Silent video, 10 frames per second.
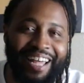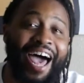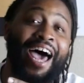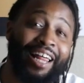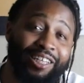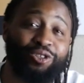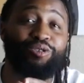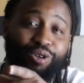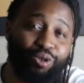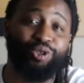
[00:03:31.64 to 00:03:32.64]
Alex, you
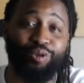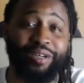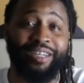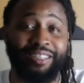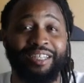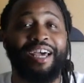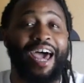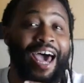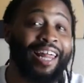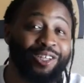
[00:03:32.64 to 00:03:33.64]
know who you is.
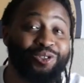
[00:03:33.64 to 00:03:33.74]
Alex,